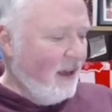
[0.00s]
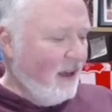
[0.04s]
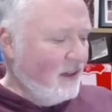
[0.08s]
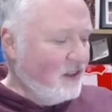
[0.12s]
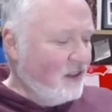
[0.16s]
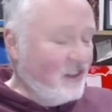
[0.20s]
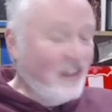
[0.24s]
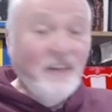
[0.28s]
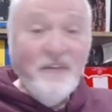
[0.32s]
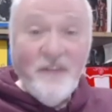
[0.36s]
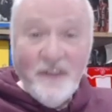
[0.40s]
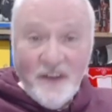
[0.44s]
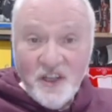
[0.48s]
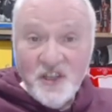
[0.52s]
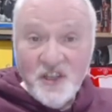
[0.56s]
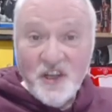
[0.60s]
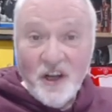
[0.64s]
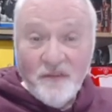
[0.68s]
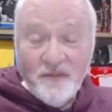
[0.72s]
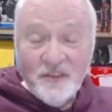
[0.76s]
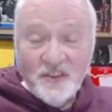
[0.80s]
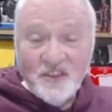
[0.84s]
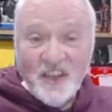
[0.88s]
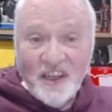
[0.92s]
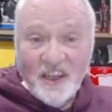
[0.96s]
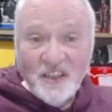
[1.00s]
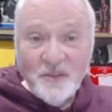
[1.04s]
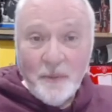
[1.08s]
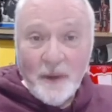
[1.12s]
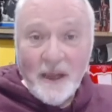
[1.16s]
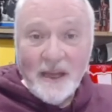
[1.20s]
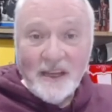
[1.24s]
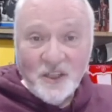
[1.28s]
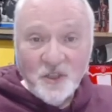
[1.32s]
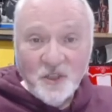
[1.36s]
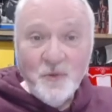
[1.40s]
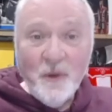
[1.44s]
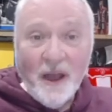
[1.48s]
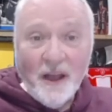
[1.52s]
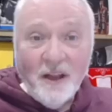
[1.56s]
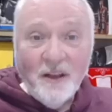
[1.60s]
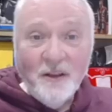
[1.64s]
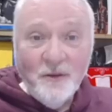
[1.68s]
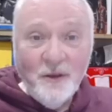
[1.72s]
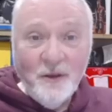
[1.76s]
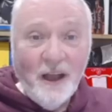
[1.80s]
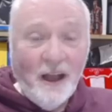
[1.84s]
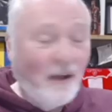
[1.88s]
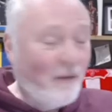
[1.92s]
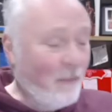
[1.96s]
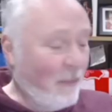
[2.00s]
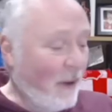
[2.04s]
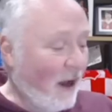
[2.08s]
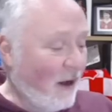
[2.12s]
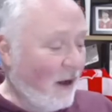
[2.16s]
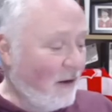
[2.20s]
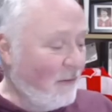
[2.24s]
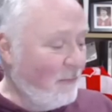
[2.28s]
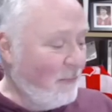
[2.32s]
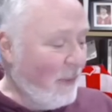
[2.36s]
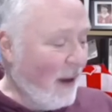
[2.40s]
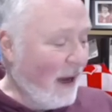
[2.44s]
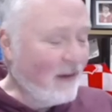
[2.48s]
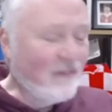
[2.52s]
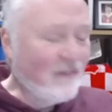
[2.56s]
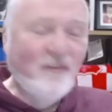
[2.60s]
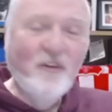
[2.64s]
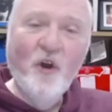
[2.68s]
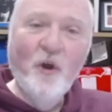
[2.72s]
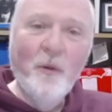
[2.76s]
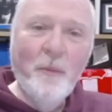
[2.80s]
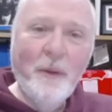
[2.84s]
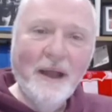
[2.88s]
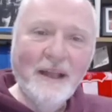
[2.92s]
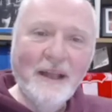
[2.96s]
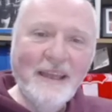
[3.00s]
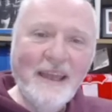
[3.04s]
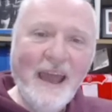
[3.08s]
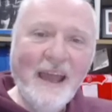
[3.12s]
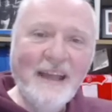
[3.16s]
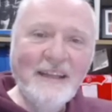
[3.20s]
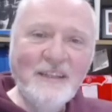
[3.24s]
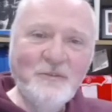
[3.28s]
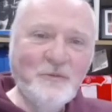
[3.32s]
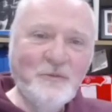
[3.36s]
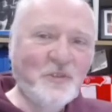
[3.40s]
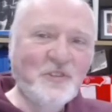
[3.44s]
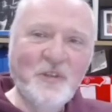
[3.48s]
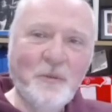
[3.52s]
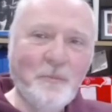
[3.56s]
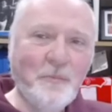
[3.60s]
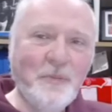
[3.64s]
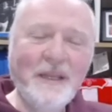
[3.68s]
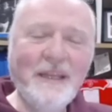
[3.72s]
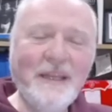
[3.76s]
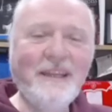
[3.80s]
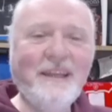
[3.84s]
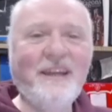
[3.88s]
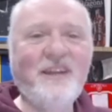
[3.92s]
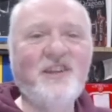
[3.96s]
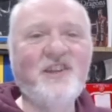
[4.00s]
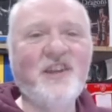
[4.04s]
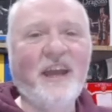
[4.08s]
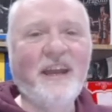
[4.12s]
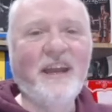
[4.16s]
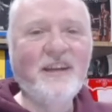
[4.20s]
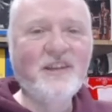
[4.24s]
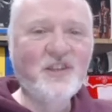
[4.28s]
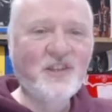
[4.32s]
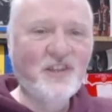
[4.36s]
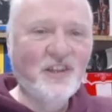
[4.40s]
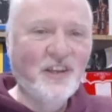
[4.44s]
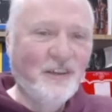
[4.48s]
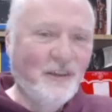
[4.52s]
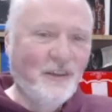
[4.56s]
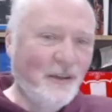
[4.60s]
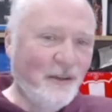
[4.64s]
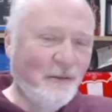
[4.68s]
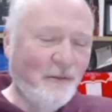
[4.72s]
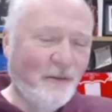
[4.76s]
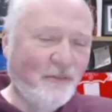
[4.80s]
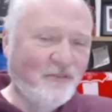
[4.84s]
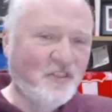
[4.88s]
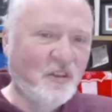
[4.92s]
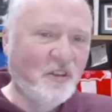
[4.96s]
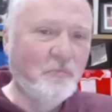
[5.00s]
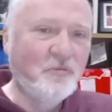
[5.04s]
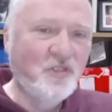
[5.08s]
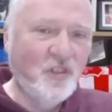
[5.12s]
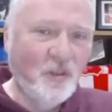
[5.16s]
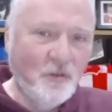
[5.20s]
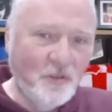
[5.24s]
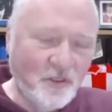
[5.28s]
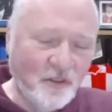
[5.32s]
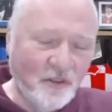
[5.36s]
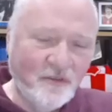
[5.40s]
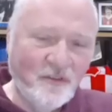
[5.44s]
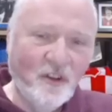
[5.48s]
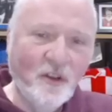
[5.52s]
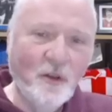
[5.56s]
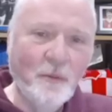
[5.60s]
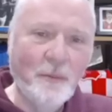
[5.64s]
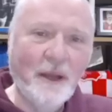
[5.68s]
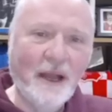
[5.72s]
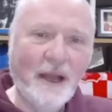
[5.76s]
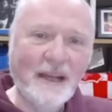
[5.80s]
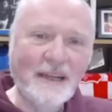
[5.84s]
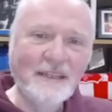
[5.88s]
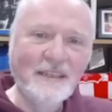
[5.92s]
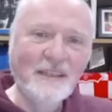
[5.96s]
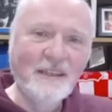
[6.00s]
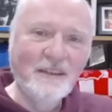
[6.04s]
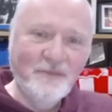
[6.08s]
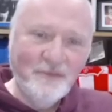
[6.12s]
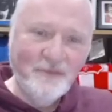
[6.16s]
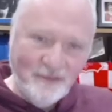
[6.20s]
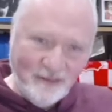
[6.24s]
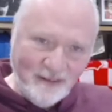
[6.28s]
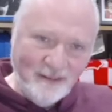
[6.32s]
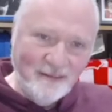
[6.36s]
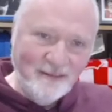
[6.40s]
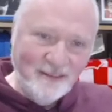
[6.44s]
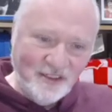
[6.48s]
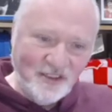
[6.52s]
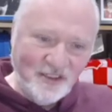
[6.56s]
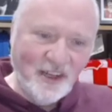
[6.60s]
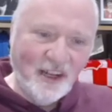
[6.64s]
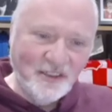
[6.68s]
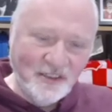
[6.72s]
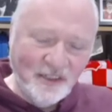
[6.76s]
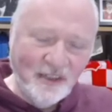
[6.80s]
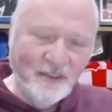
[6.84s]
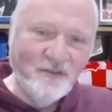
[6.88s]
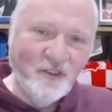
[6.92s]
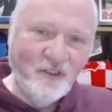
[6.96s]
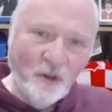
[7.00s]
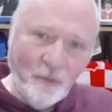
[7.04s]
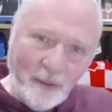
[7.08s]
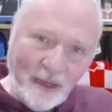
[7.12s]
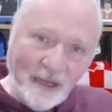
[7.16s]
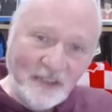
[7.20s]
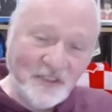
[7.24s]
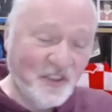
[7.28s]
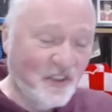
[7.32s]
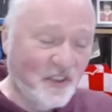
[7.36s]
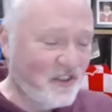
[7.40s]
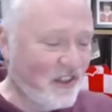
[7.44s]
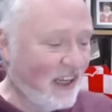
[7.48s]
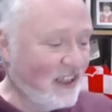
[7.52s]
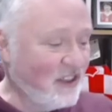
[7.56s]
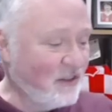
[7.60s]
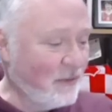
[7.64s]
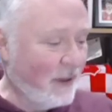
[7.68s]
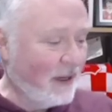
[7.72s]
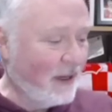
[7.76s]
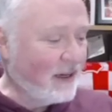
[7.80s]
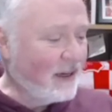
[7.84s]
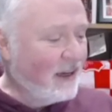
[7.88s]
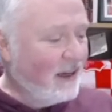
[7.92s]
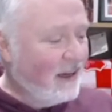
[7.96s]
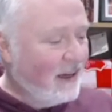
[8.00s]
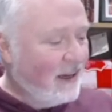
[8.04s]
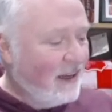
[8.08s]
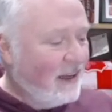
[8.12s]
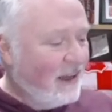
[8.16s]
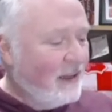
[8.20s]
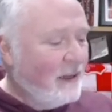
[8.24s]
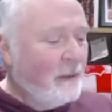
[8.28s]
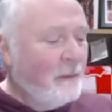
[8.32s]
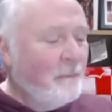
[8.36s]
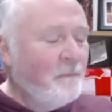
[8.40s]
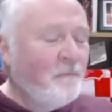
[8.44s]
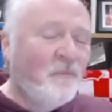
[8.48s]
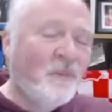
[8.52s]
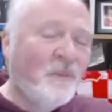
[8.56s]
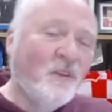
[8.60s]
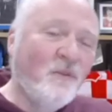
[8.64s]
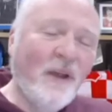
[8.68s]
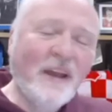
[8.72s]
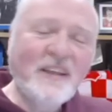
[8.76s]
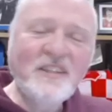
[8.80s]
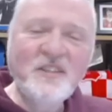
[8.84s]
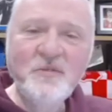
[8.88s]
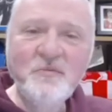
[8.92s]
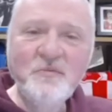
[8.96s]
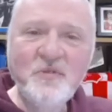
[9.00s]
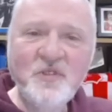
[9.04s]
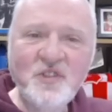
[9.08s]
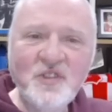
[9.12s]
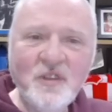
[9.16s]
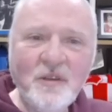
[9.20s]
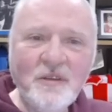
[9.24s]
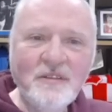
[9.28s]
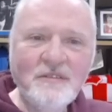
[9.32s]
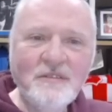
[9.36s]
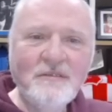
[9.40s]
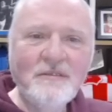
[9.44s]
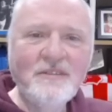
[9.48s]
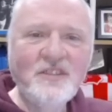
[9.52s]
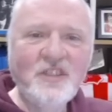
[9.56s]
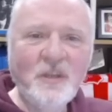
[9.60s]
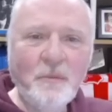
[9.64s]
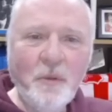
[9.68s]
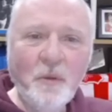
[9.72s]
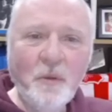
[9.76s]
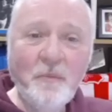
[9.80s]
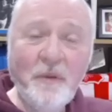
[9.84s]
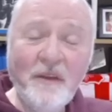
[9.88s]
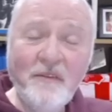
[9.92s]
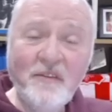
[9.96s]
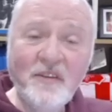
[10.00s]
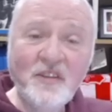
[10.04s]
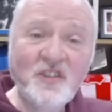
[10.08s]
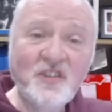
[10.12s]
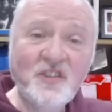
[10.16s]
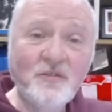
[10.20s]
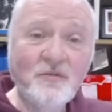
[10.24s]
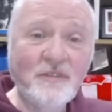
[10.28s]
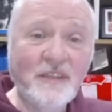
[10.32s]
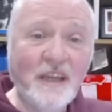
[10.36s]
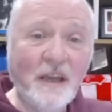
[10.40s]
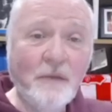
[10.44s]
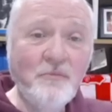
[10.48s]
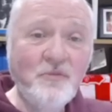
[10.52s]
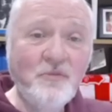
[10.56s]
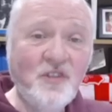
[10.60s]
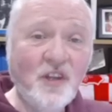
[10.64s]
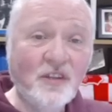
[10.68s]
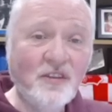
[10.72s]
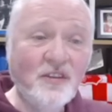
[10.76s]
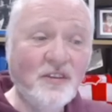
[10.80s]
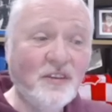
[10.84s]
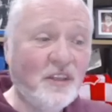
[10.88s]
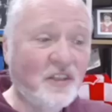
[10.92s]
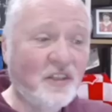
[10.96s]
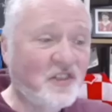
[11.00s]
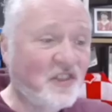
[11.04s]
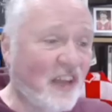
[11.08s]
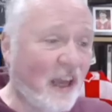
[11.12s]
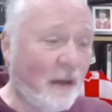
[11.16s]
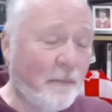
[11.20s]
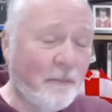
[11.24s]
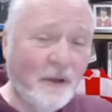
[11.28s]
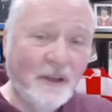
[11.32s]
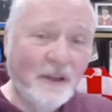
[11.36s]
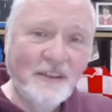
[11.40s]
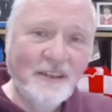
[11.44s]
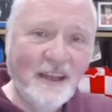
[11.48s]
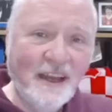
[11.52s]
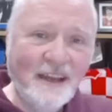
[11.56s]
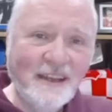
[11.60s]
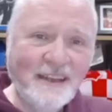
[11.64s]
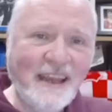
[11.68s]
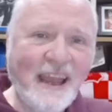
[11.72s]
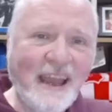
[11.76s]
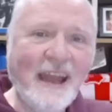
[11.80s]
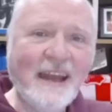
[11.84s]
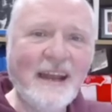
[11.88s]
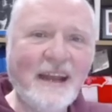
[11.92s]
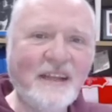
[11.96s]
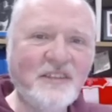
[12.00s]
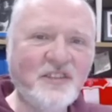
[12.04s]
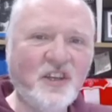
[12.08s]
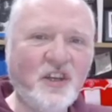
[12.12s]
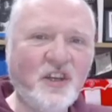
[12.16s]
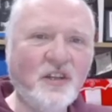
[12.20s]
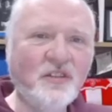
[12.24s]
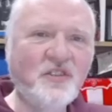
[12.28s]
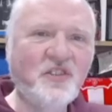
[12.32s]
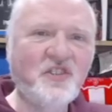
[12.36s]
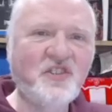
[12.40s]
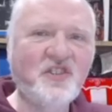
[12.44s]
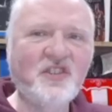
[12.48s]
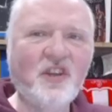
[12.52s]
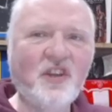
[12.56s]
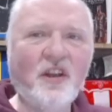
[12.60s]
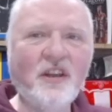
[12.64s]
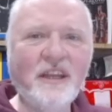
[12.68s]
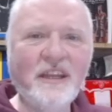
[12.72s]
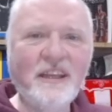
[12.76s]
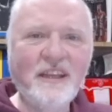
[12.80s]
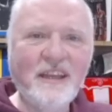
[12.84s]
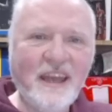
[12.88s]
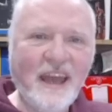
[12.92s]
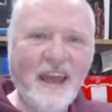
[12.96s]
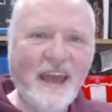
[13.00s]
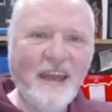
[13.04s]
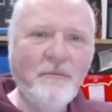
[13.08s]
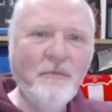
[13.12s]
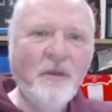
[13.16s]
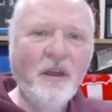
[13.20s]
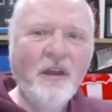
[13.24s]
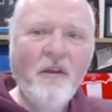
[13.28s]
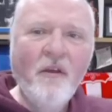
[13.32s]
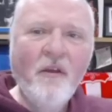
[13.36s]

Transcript: she finished off at centre back as well. Our back four by the end was completely changed with substitutes at full back and the starting full backs at centre back. Wrexham's double pivot, Kim Dutton, the skipper, again had a good solid game,